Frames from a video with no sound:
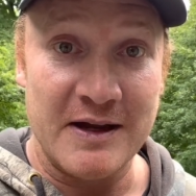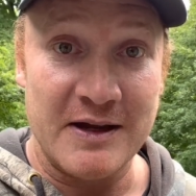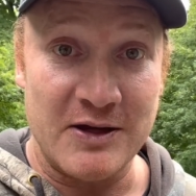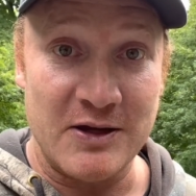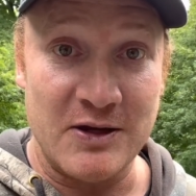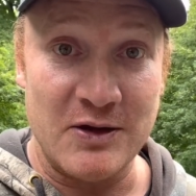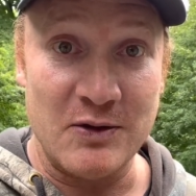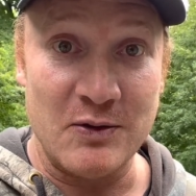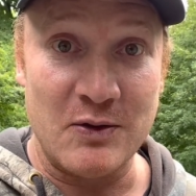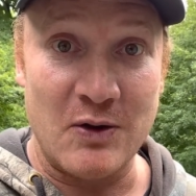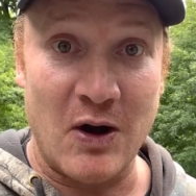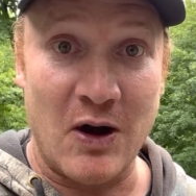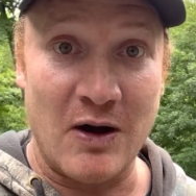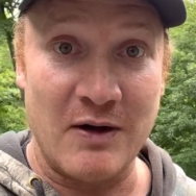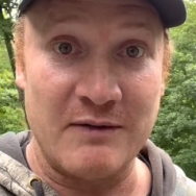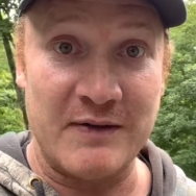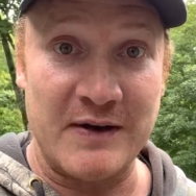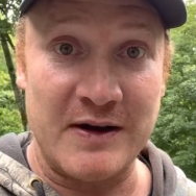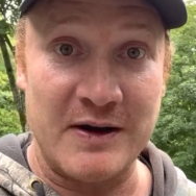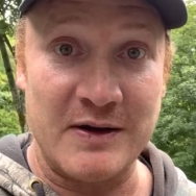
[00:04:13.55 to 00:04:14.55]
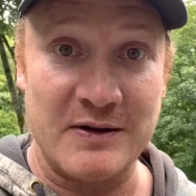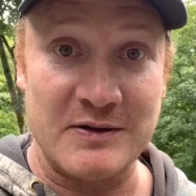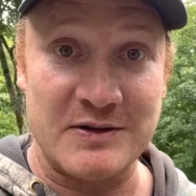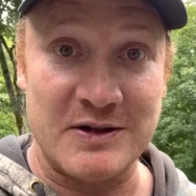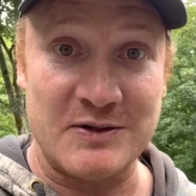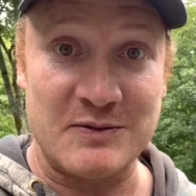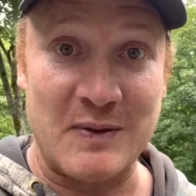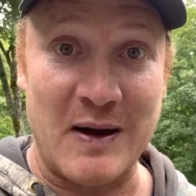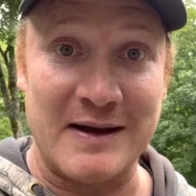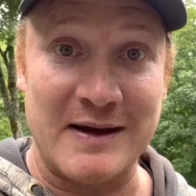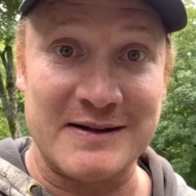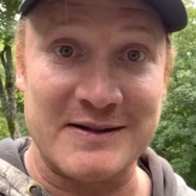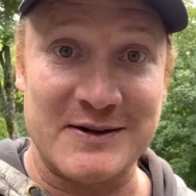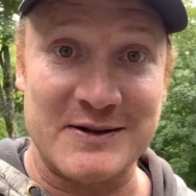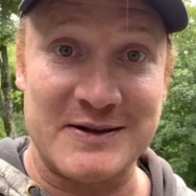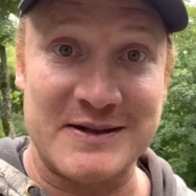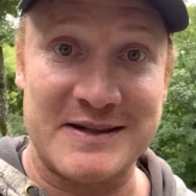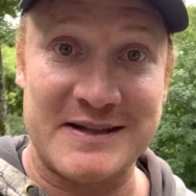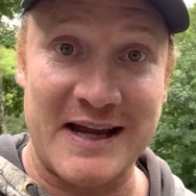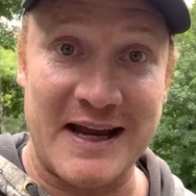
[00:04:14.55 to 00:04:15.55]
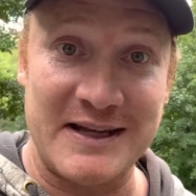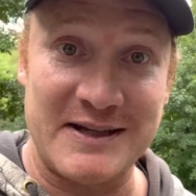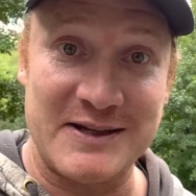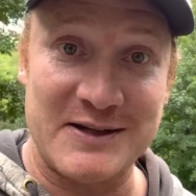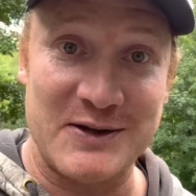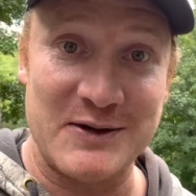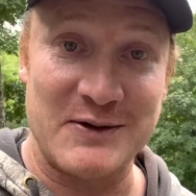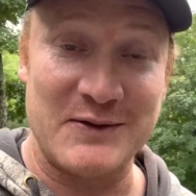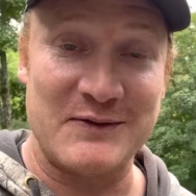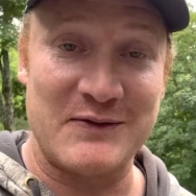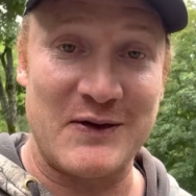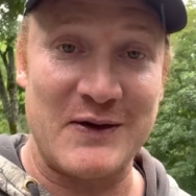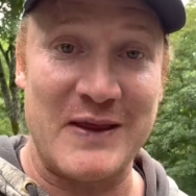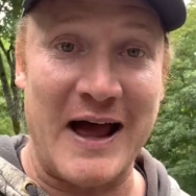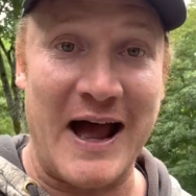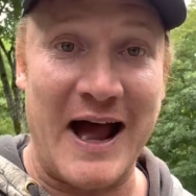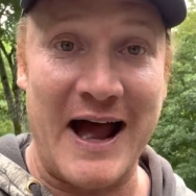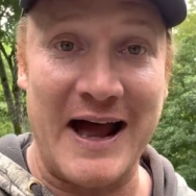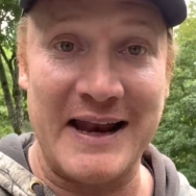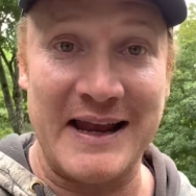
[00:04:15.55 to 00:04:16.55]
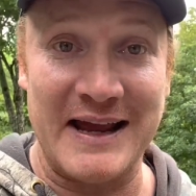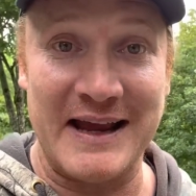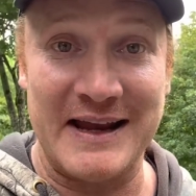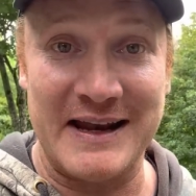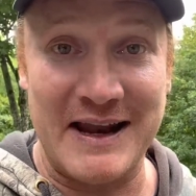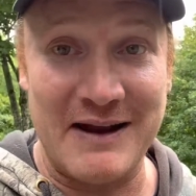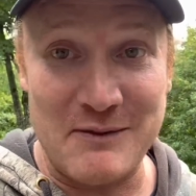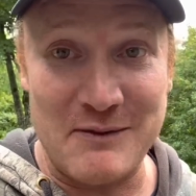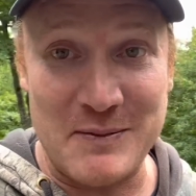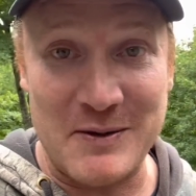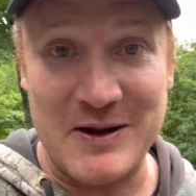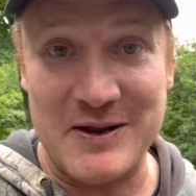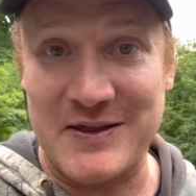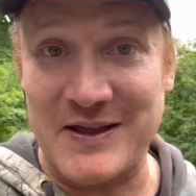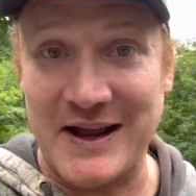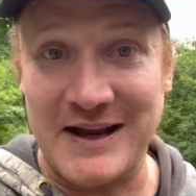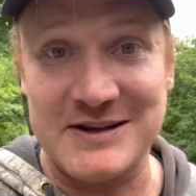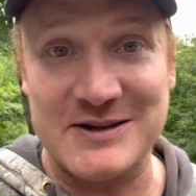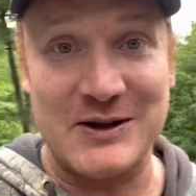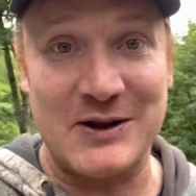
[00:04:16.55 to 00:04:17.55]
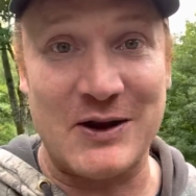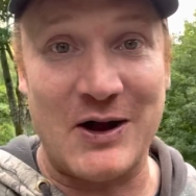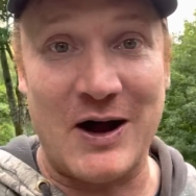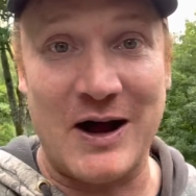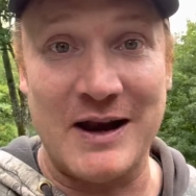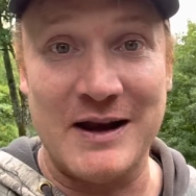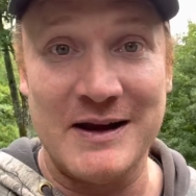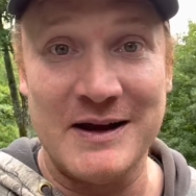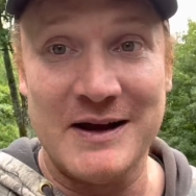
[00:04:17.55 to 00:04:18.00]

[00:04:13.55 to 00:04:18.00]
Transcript: Yukon videos as well, so stay tuned for that. And everybody, thanks a lot